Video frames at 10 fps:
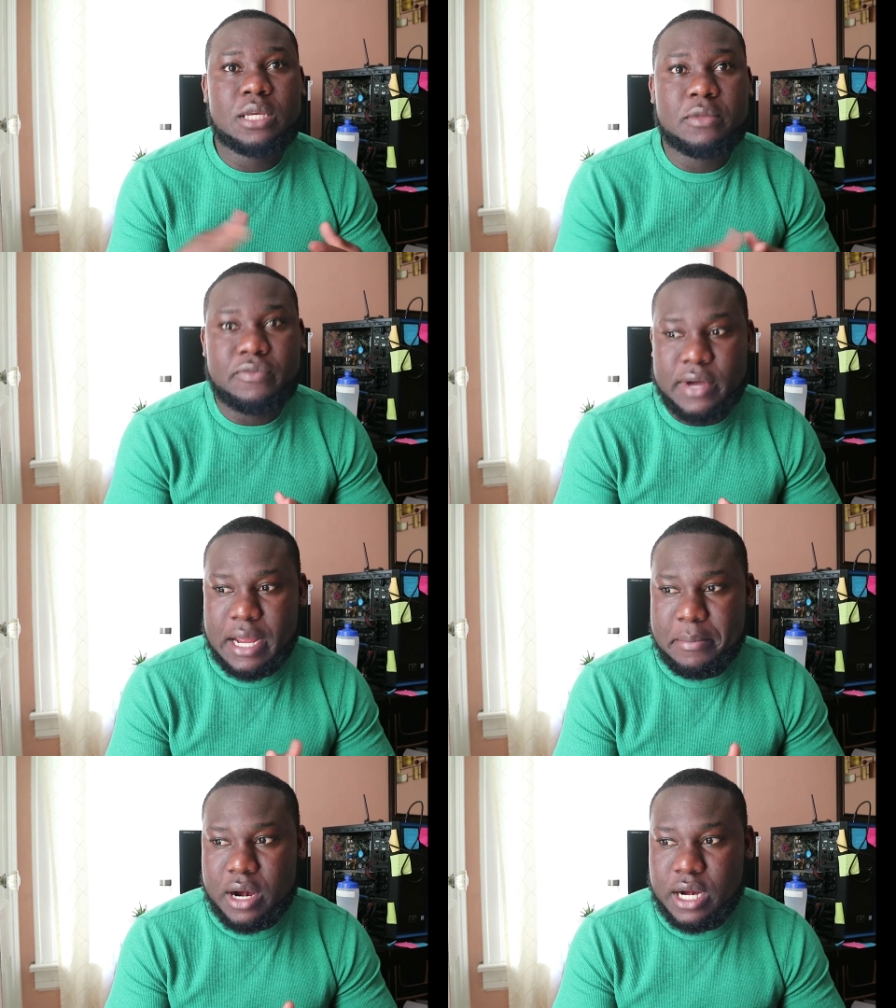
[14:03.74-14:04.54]
keep the
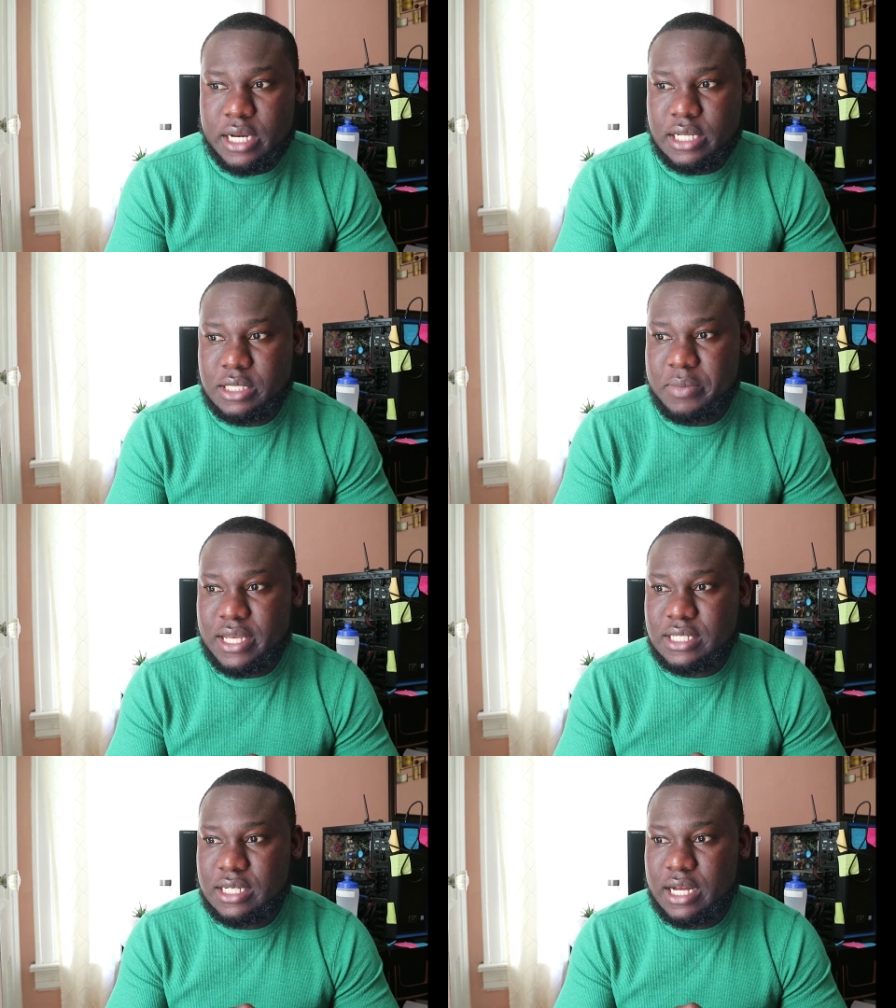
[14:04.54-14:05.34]
fire burning is
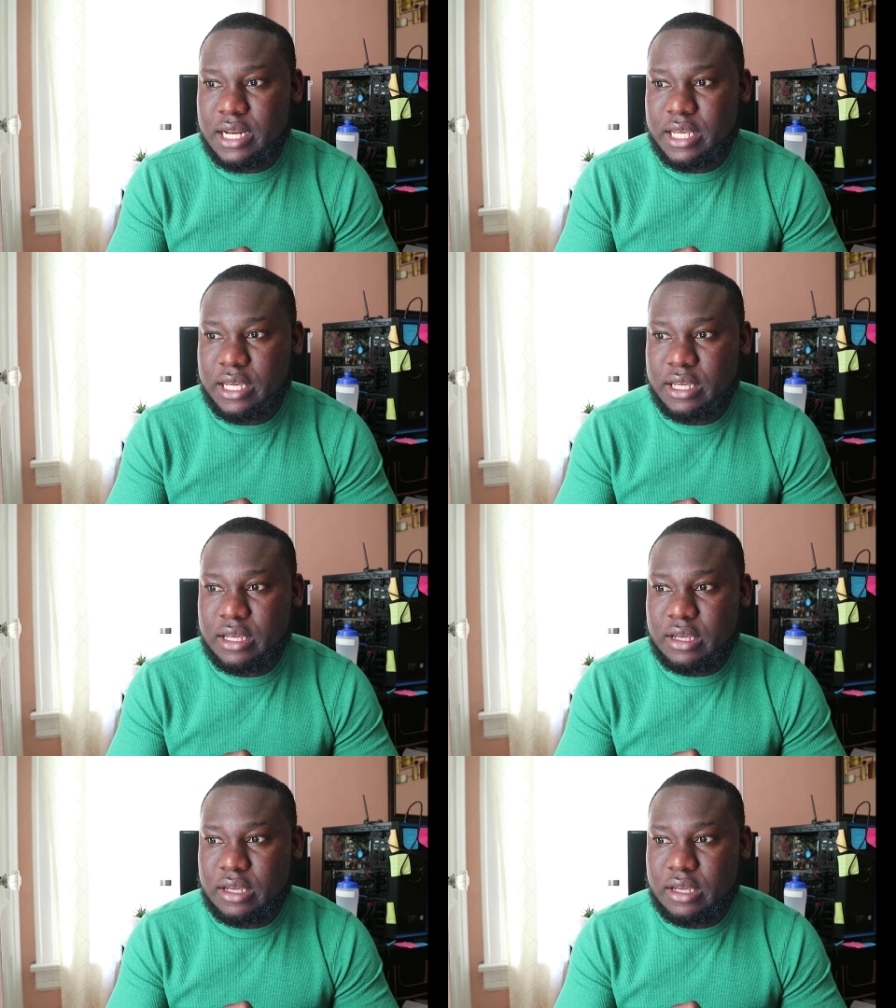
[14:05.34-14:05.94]
basically